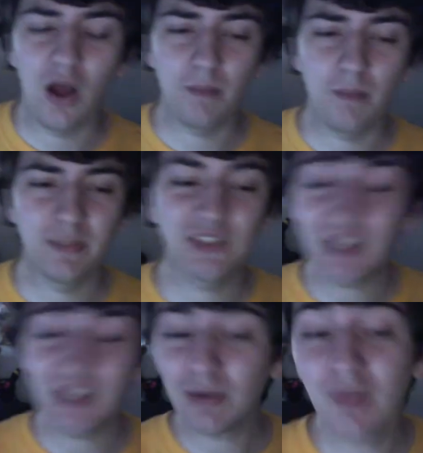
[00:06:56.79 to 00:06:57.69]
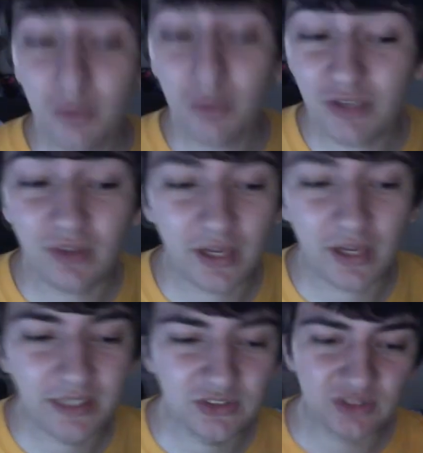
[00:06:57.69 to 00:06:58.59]
It's the same kind of thing with Greenlight.
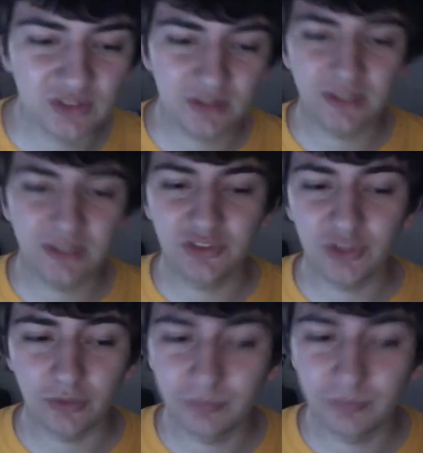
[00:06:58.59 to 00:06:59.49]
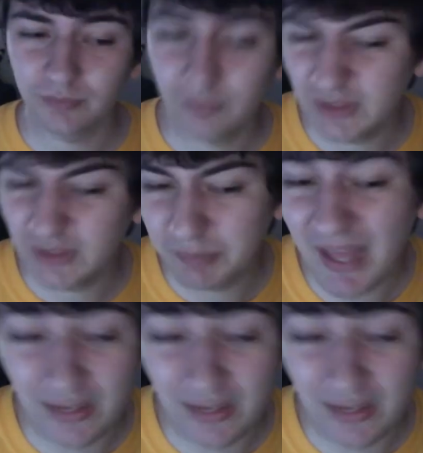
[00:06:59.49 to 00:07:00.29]
It's bad.